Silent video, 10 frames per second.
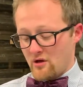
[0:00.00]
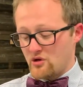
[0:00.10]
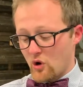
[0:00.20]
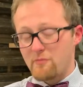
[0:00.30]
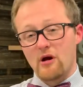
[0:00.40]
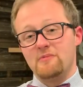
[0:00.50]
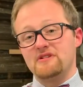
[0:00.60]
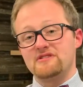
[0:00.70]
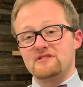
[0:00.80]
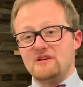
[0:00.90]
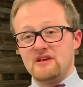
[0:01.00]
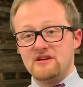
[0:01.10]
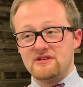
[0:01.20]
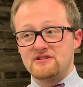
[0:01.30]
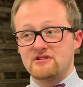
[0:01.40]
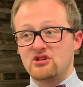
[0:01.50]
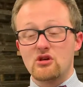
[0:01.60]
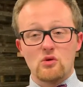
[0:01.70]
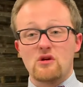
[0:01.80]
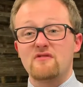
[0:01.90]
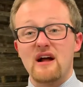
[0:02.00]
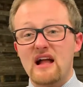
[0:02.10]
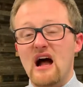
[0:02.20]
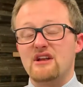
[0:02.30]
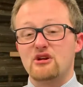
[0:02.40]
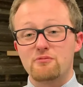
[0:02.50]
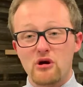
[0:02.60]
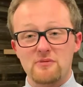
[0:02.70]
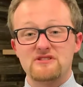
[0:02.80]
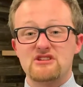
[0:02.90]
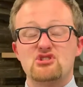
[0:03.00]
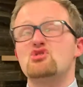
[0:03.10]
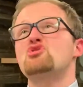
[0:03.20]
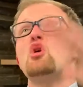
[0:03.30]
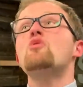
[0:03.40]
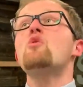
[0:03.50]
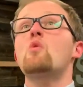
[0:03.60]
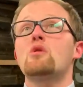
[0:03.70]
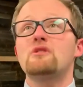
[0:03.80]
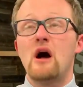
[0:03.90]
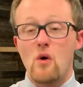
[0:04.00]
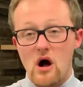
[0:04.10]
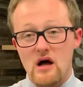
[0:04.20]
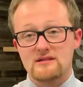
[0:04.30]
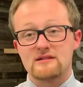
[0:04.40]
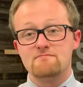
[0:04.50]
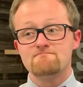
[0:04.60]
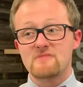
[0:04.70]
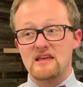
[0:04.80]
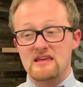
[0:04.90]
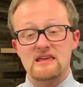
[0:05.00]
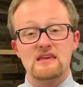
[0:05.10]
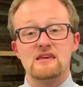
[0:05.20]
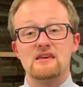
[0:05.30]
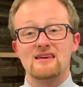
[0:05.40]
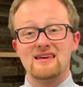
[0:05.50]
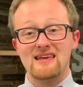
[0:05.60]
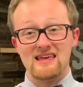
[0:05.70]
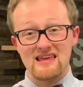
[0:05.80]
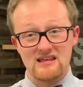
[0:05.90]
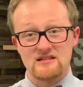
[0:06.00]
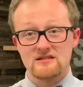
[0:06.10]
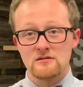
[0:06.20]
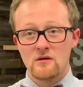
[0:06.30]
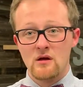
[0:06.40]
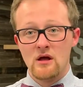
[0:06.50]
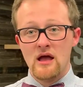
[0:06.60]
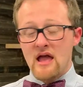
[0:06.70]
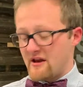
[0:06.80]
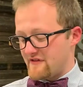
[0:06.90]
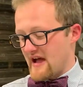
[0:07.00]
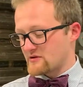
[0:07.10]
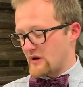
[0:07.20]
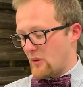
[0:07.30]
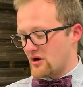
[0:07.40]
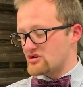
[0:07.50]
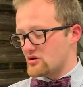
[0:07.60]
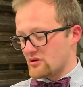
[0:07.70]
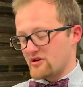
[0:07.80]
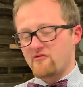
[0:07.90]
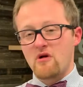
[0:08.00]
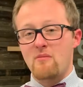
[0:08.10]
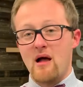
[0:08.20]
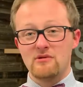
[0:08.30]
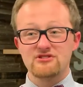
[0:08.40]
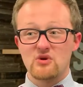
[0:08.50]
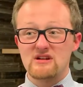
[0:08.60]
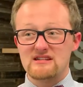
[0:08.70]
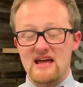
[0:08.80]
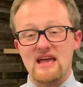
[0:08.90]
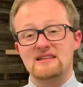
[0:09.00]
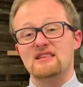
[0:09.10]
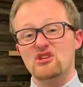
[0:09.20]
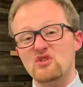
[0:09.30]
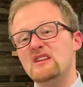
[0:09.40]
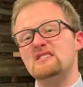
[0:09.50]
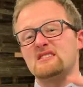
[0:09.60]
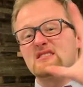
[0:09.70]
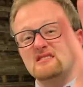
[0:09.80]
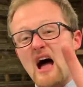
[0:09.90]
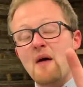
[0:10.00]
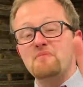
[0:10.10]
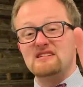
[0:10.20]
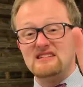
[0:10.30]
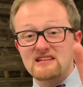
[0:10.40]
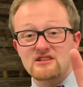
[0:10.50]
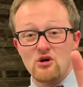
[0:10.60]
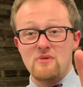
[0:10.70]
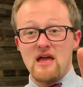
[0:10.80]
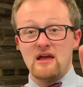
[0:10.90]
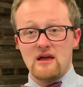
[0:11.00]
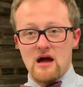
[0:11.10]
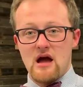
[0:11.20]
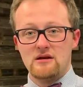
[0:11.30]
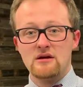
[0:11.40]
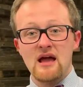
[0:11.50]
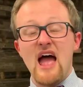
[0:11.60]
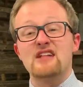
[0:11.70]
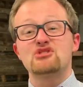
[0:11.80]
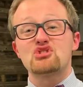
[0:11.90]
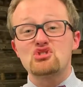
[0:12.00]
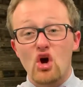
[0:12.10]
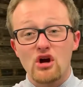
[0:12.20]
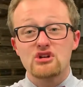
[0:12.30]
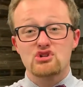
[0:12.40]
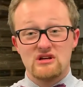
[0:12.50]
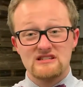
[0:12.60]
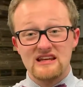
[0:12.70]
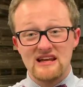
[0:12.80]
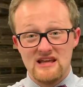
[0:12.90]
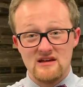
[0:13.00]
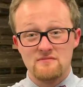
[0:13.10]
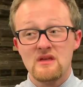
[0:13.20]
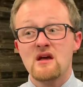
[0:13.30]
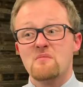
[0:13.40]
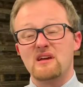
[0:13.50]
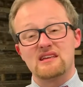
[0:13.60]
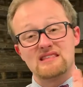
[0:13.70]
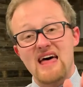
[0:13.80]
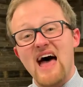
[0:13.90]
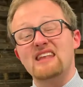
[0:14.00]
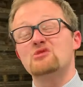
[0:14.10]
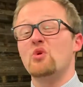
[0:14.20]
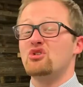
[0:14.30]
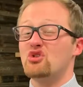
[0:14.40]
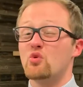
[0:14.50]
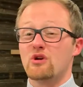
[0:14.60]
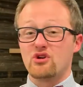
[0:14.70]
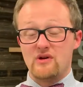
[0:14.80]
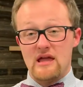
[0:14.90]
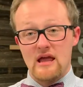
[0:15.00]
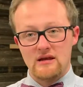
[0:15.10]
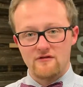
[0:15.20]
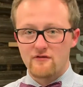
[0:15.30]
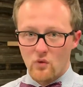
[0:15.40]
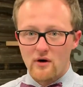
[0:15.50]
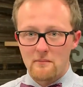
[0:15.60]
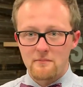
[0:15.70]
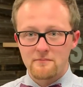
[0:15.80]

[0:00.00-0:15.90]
your purpose is to glorify God. Your purpose is to show the world how awesome He is. In fact, what I want you to learn from our Bible story today is that you need to stop disobeying God and start trusting in Him because that is what you were created for.